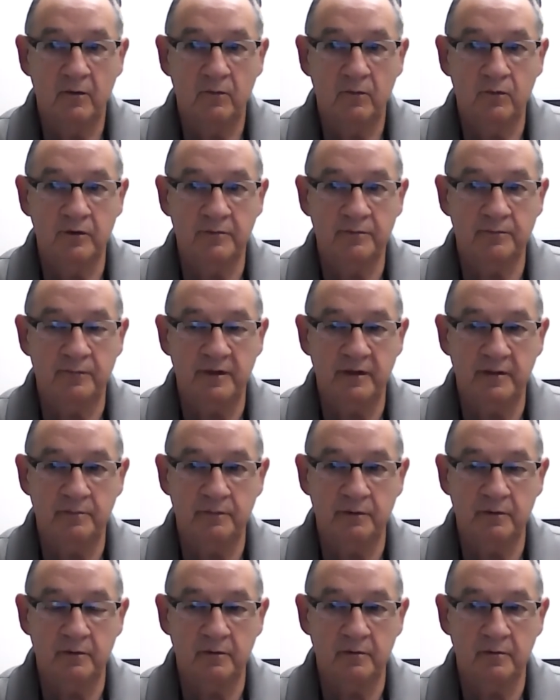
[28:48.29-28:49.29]
with
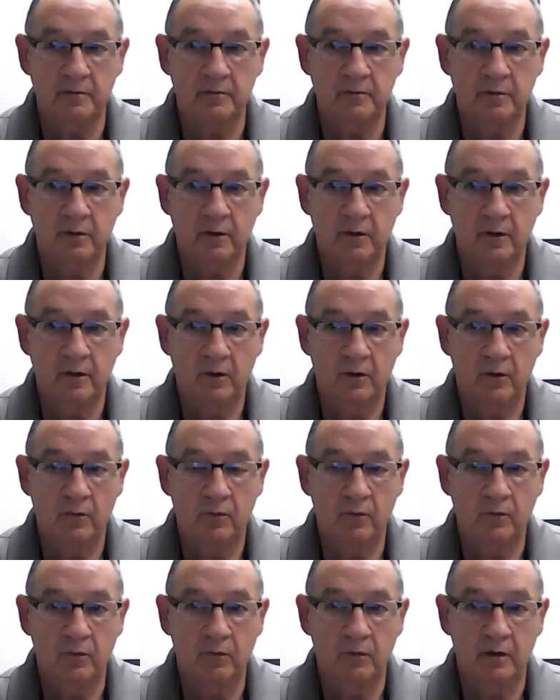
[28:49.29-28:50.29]
people
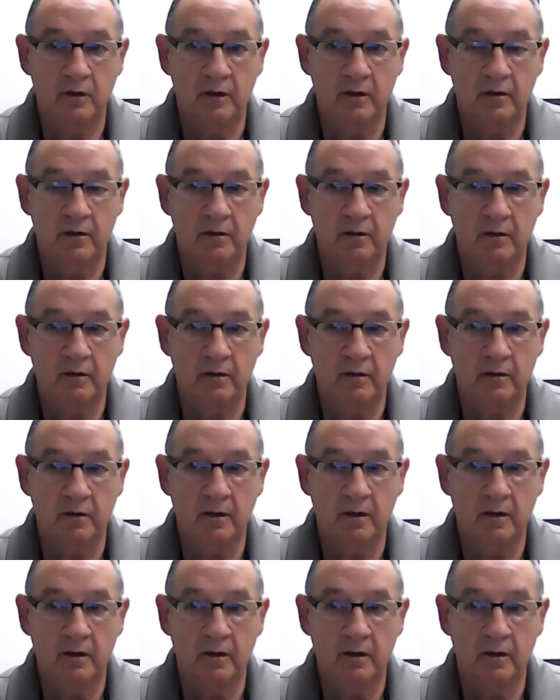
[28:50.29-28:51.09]
where